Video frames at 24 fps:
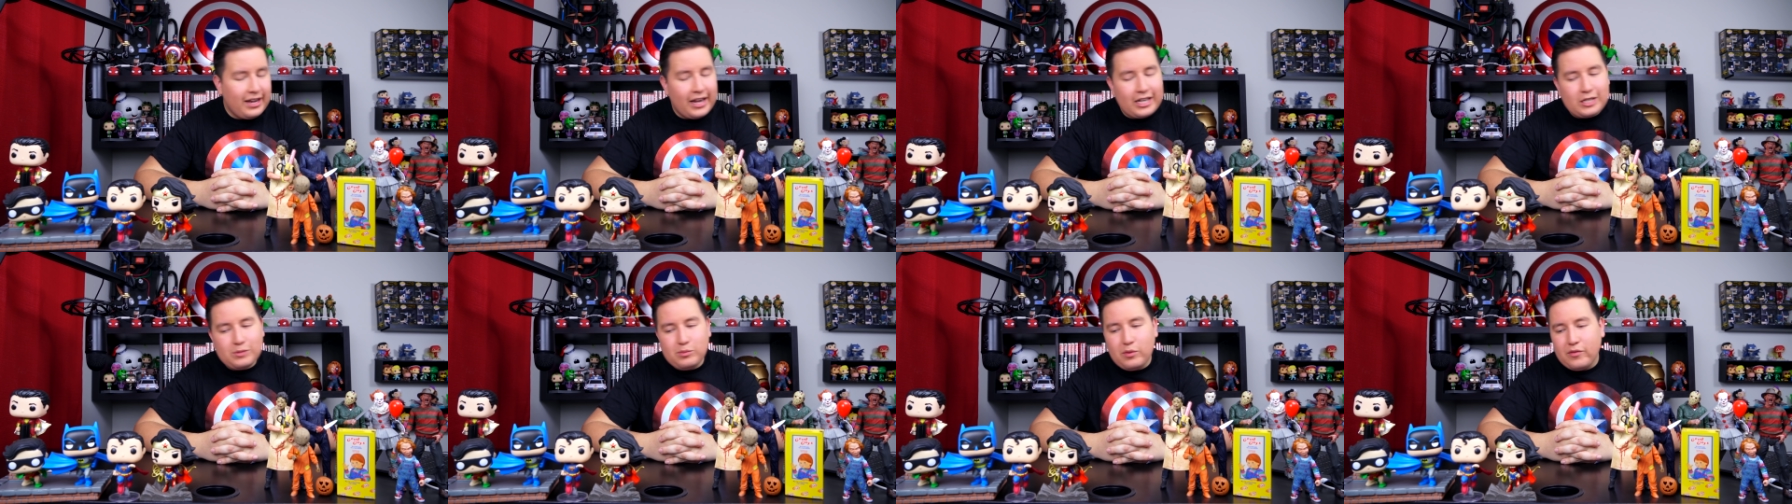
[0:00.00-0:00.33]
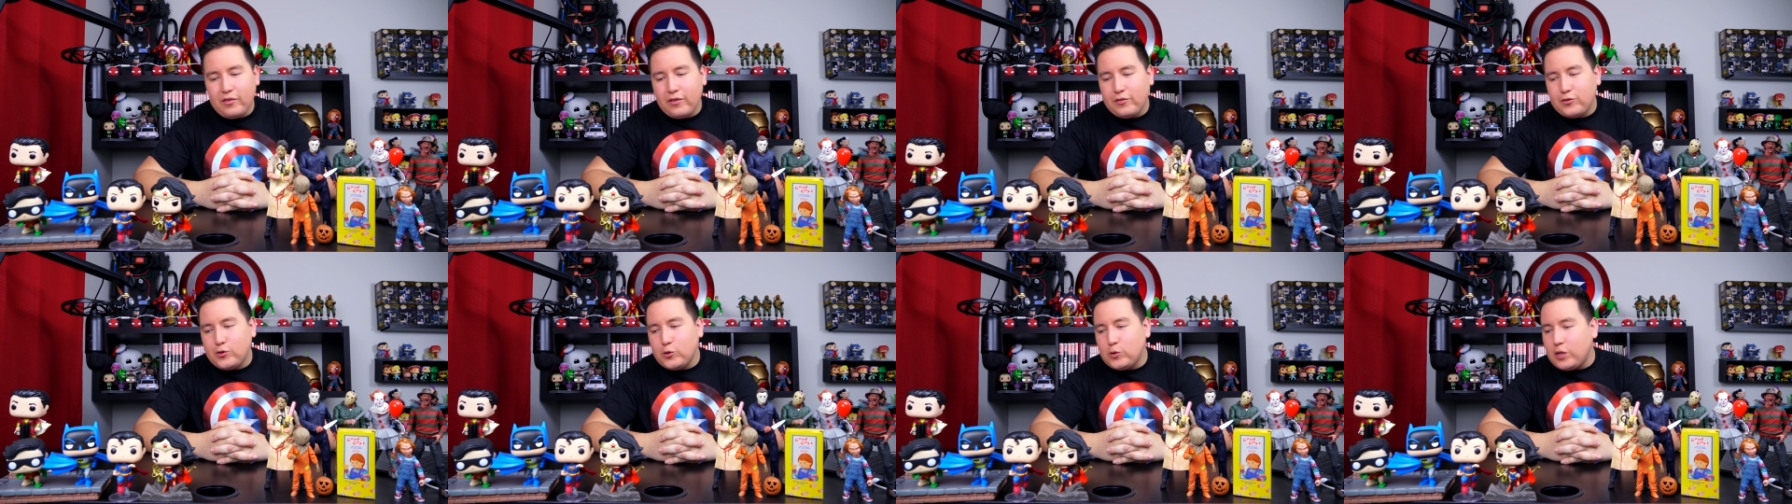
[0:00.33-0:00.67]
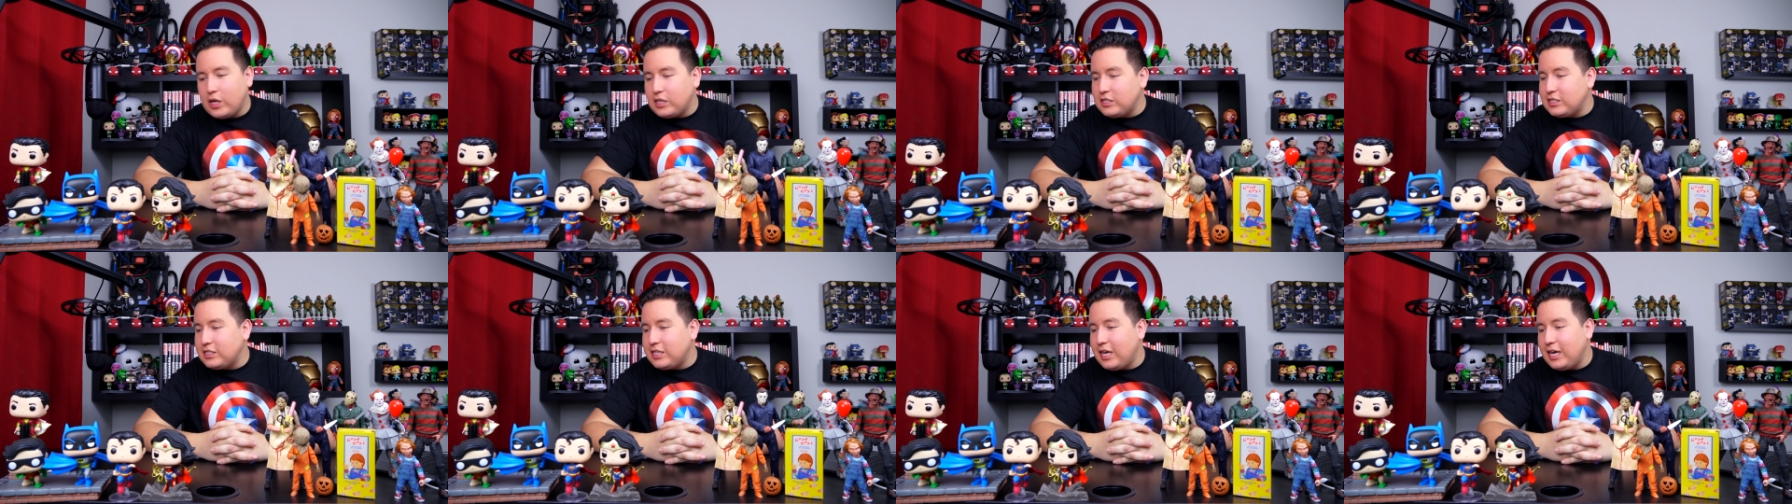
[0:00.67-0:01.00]
Next movie of
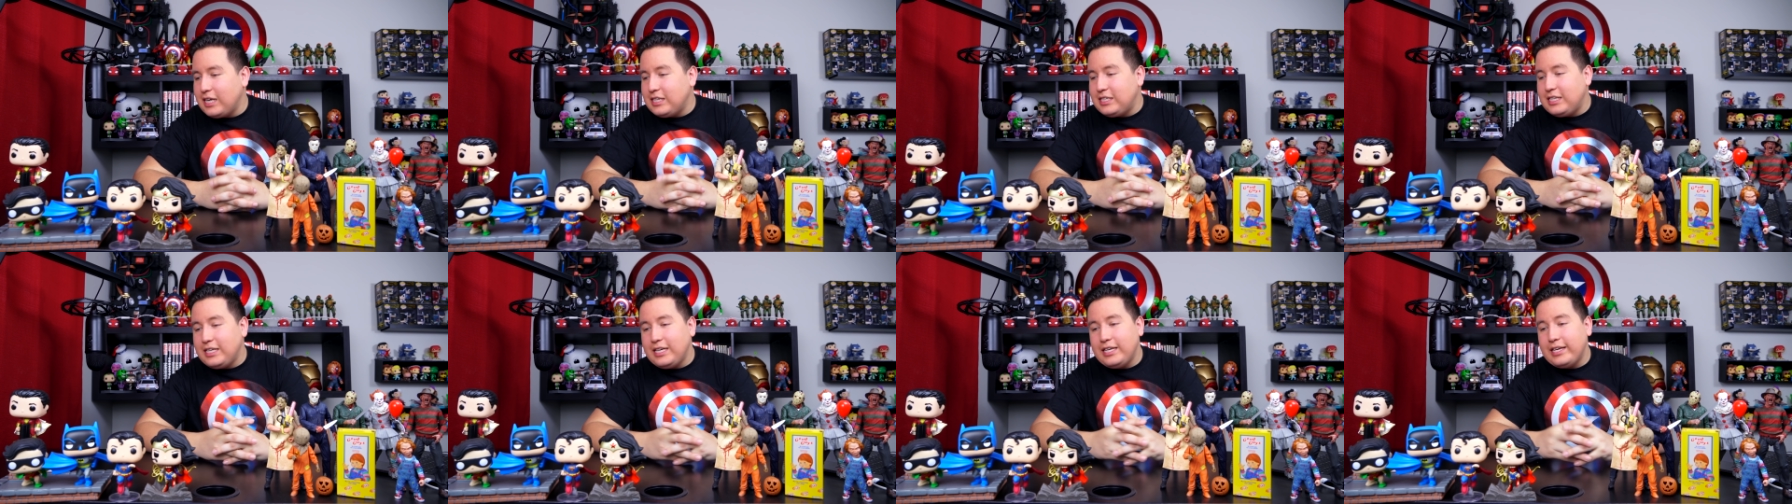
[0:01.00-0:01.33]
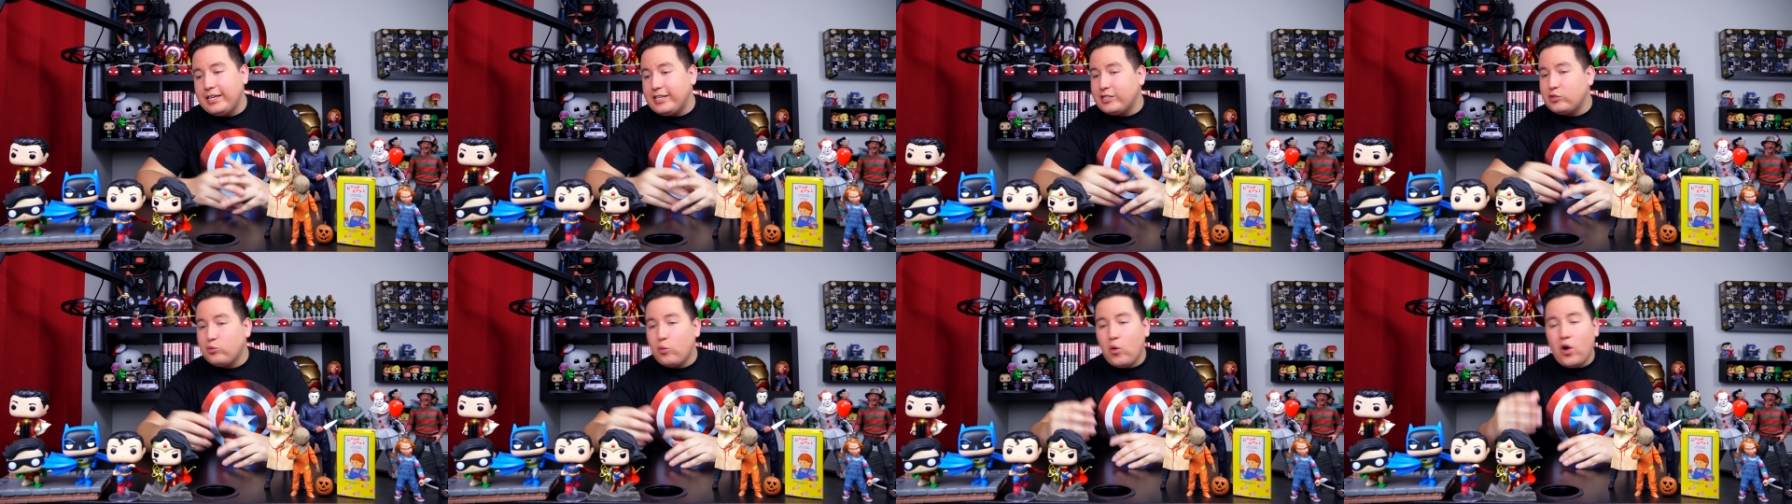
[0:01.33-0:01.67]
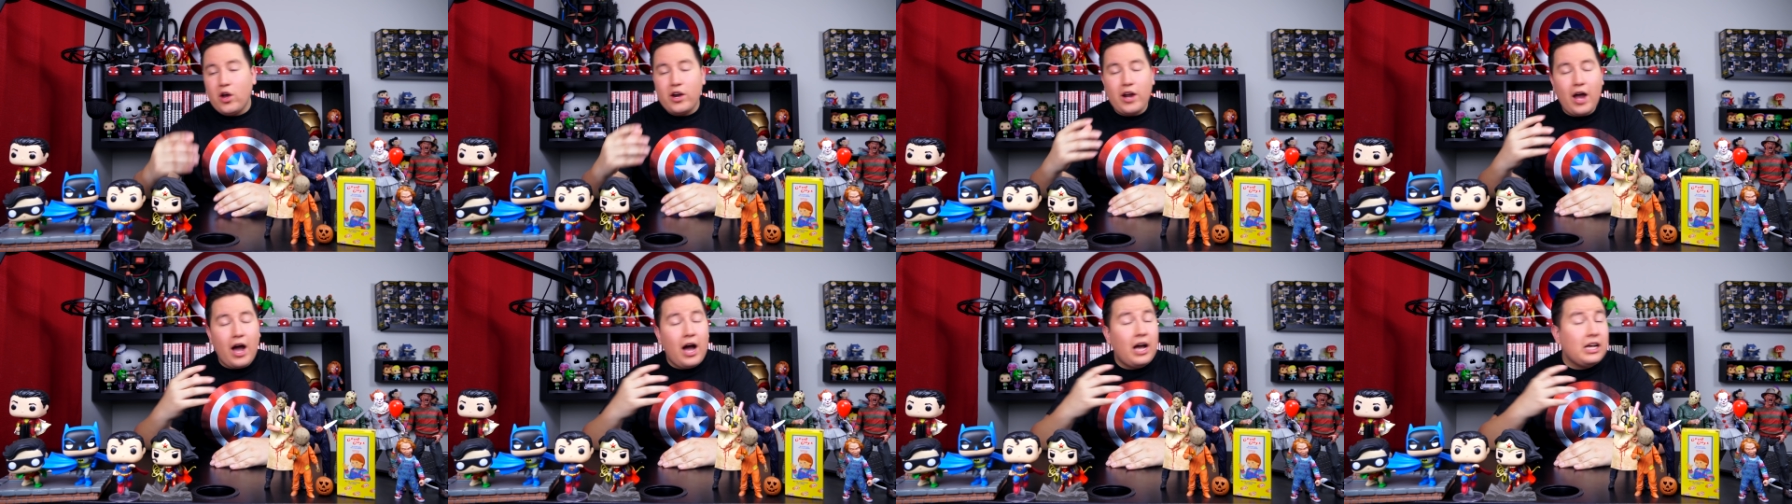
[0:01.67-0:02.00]
2019 is
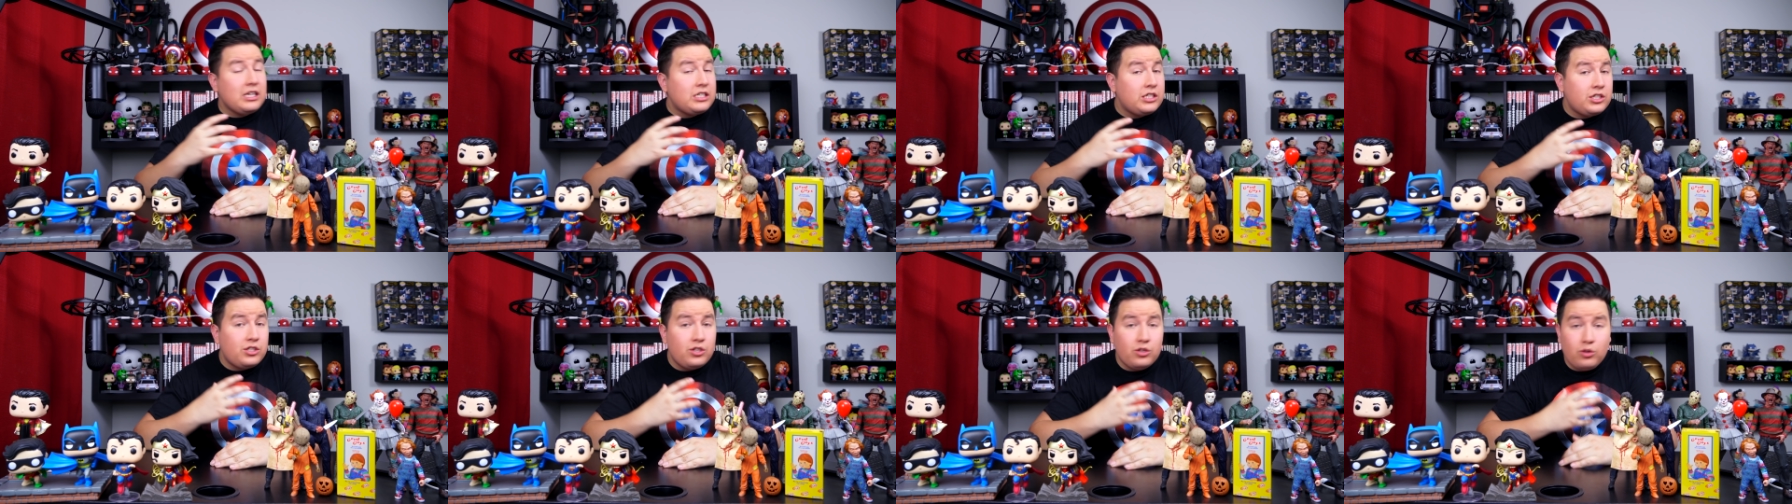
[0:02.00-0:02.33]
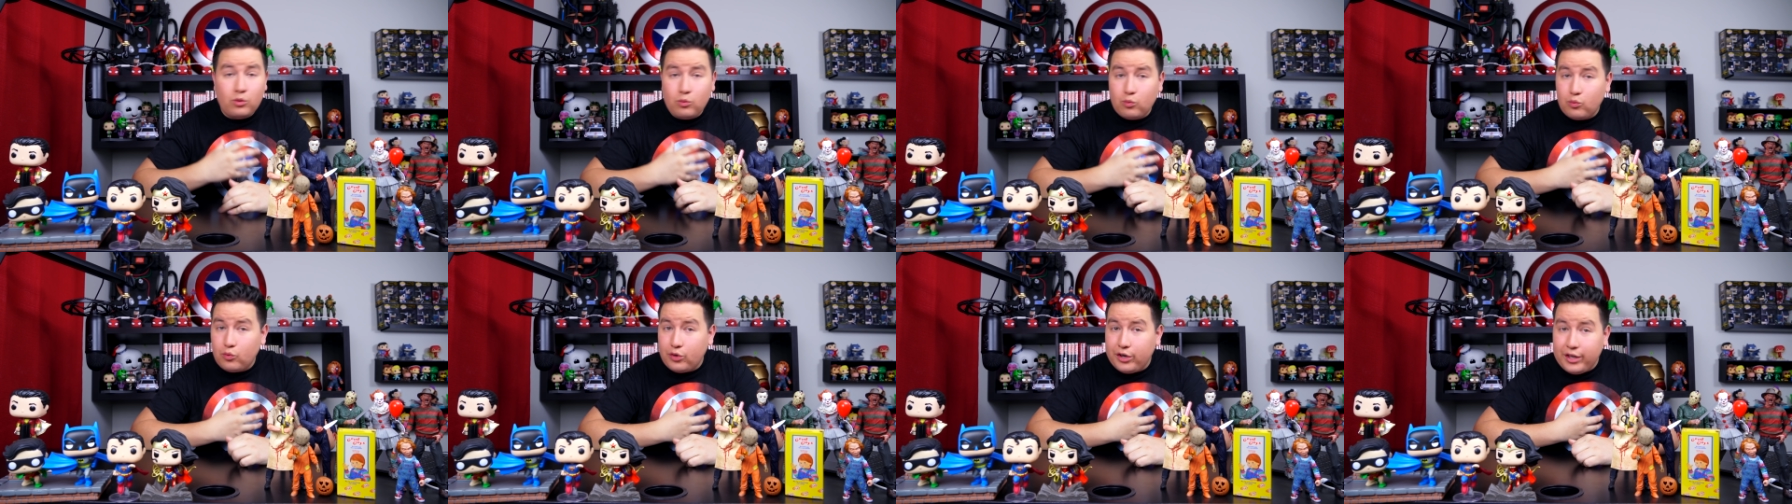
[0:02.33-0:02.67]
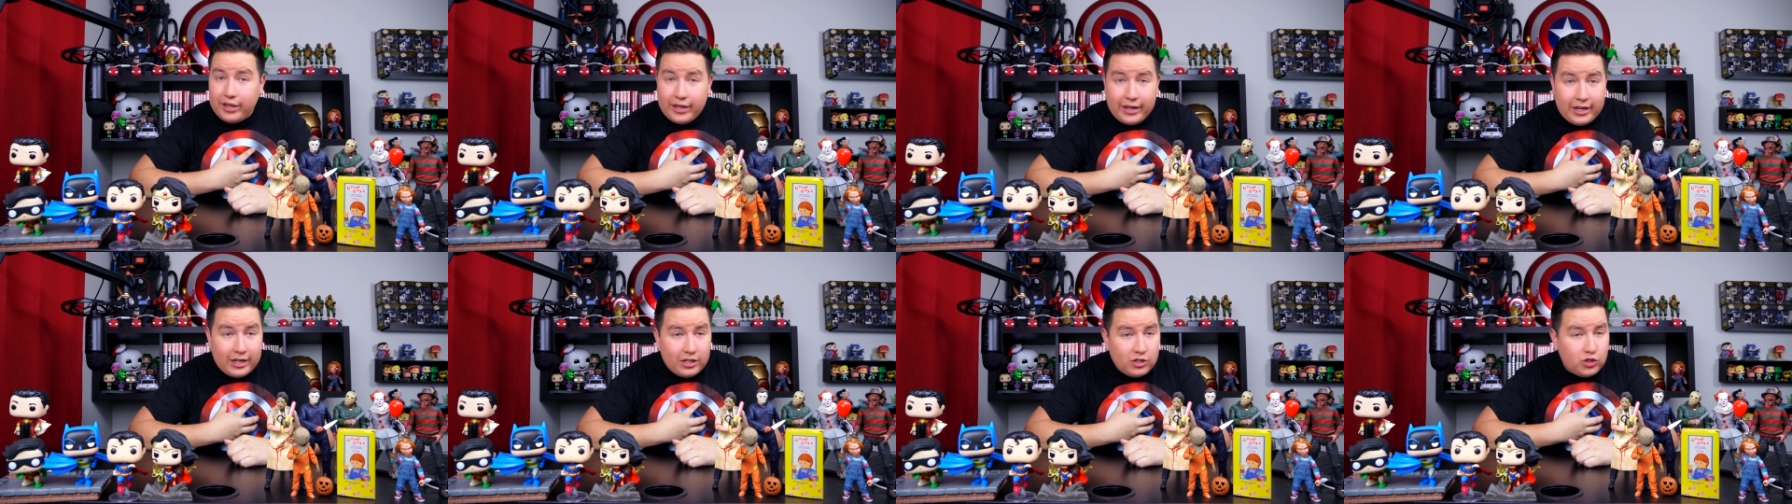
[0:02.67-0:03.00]
one I still
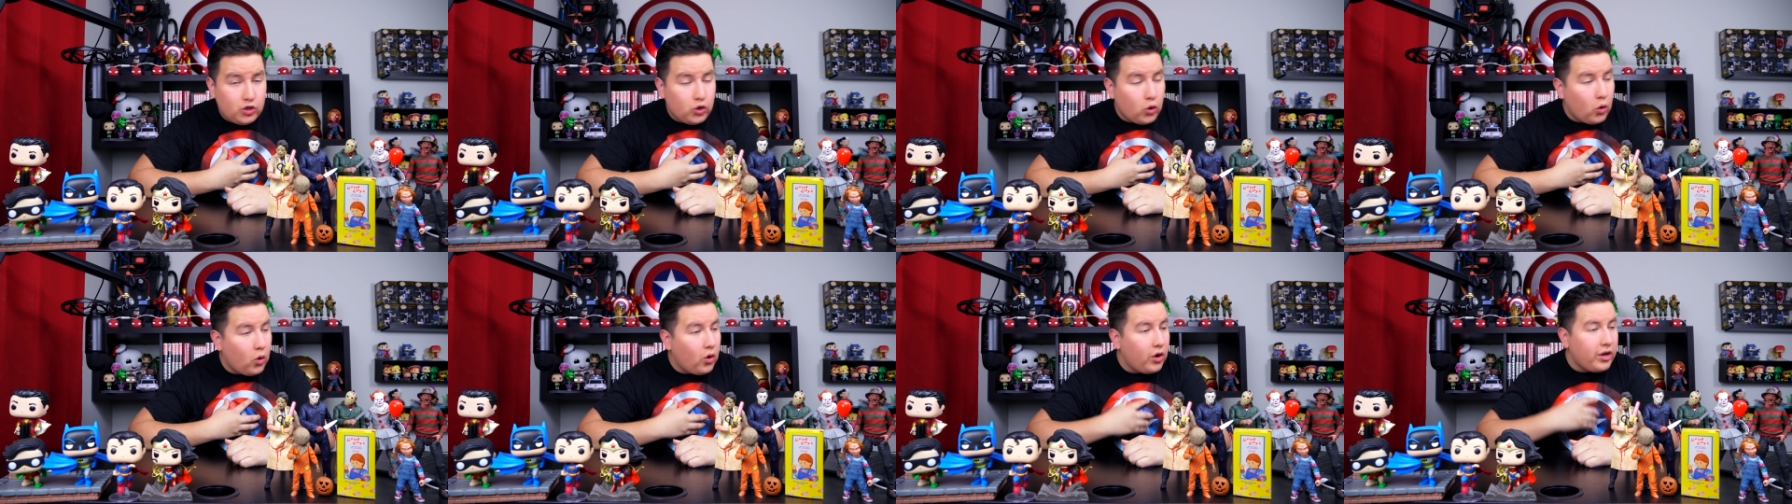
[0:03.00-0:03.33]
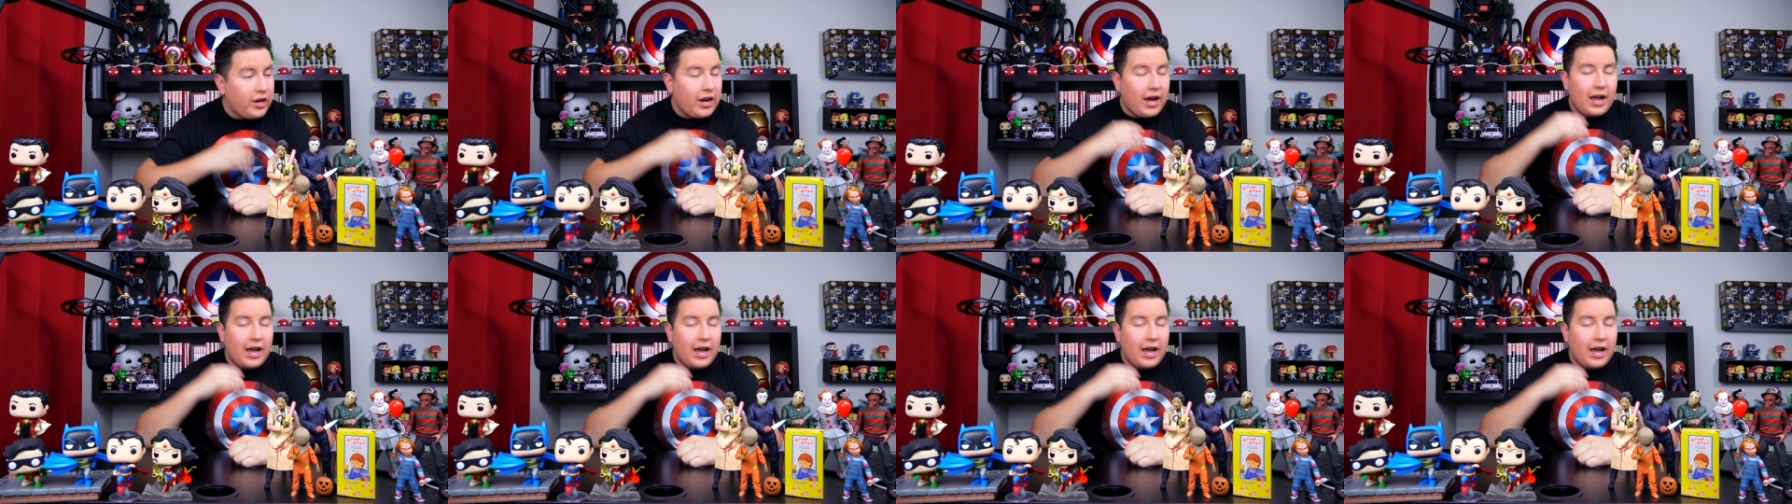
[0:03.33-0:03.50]
really enjoyed.